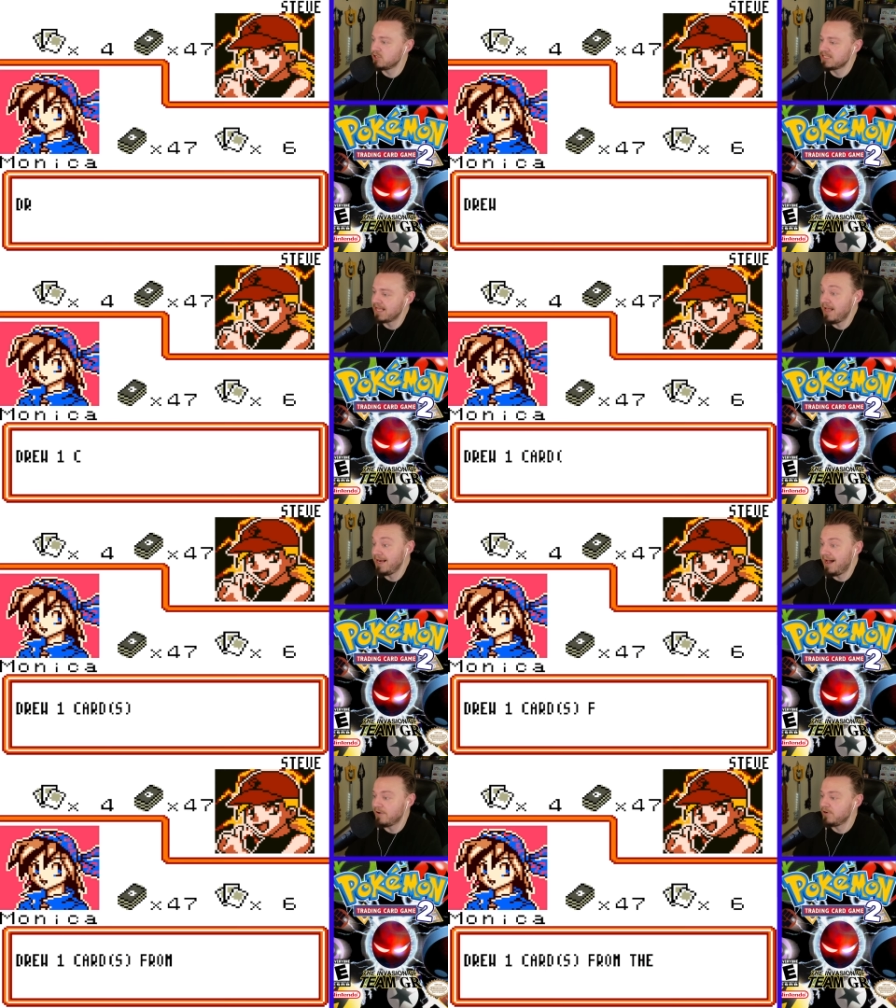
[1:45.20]
sign?
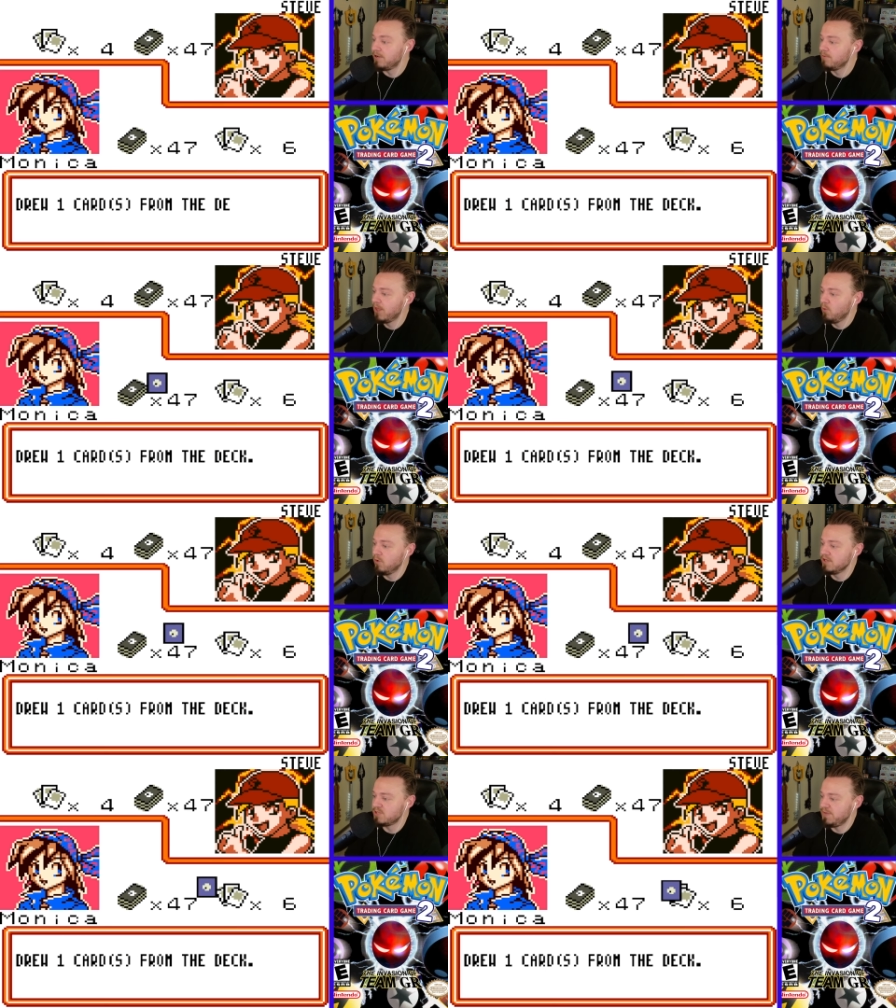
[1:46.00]
I don't know.
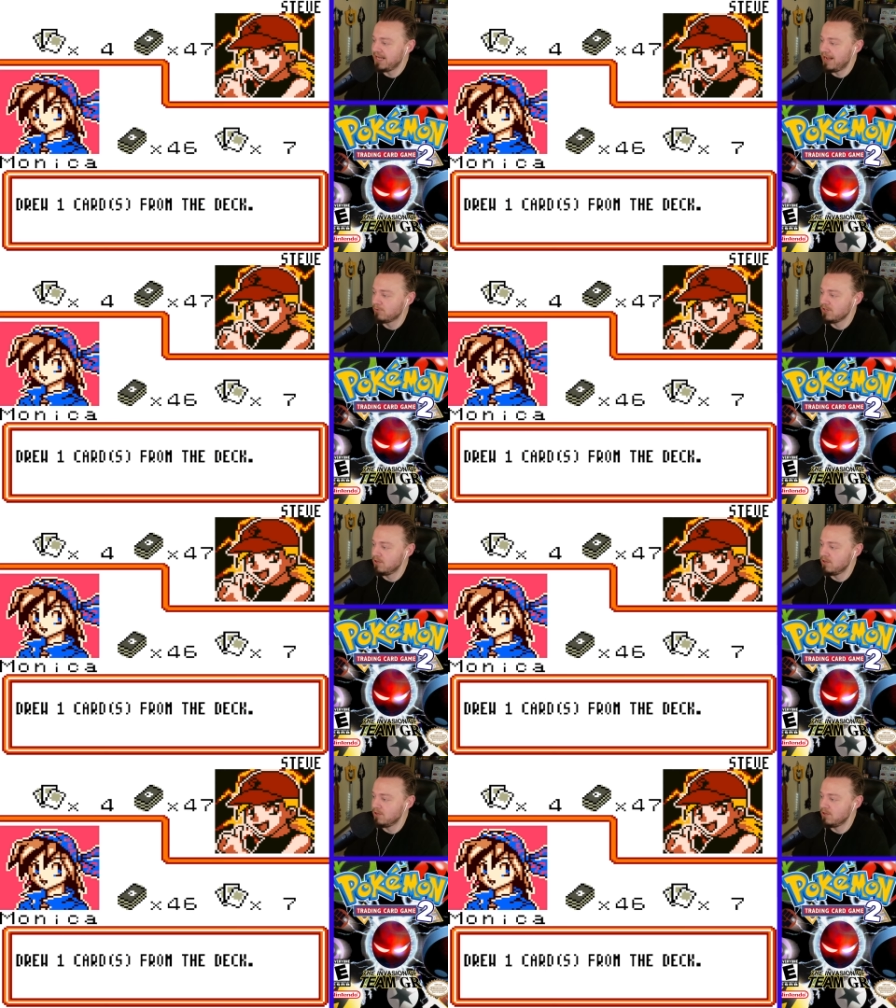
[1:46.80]
Will this be an hour-long